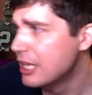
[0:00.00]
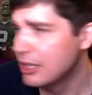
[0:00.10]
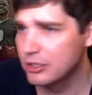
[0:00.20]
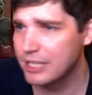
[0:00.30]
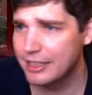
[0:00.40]

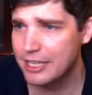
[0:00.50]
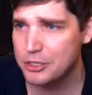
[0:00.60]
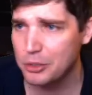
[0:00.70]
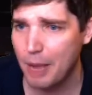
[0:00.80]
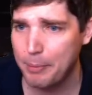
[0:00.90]
looks like
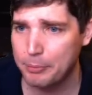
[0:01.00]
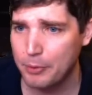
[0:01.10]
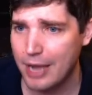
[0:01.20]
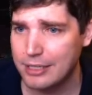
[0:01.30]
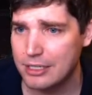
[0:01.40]
these are up in
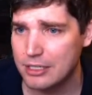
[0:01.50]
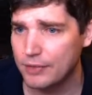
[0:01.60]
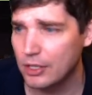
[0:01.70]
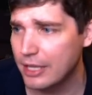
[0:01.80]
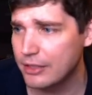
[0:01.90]
price. It doesn't even
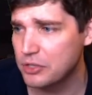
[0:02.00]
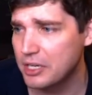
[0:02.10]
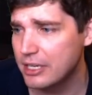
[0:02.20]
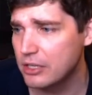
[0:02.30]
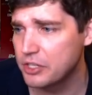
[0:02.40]
look like there's any
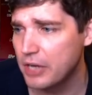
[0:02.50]
deals here.